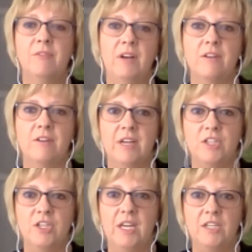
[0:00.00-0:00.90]
fund their
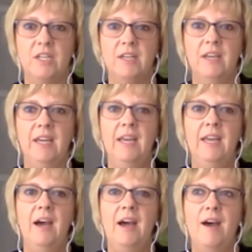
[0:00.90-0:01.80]
education.
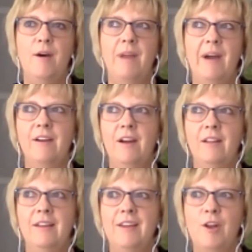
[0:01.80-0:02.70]
I
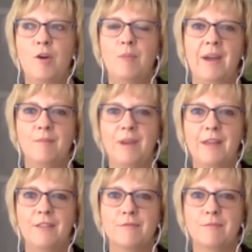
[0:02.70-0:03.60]
call it,
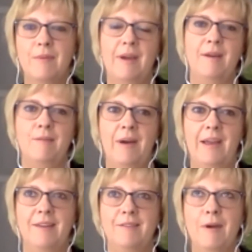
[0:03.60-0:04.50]

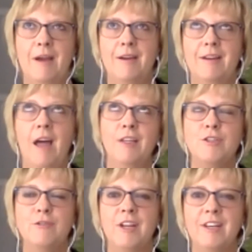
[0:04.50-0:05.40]
my
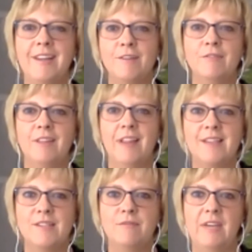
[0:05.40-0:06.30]
college funding
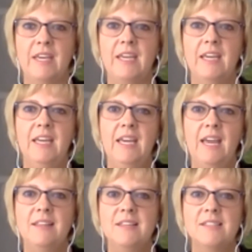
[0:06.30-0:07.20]
philosophy.
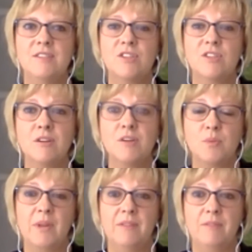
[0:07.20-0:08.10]
And this starts
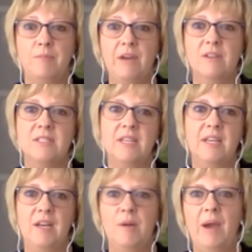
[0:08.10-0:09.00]
with parents
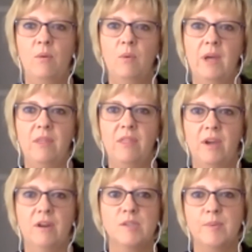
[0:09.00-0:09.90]
thinking about what
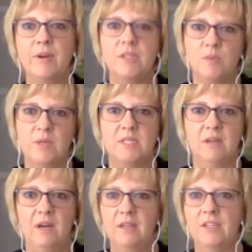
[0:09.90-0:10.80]
their experience was in
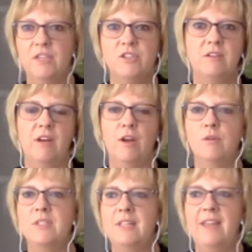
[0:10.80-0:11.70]
college.
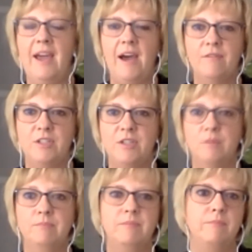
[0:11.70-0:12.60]
Did they have to
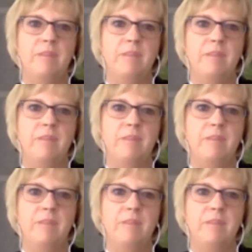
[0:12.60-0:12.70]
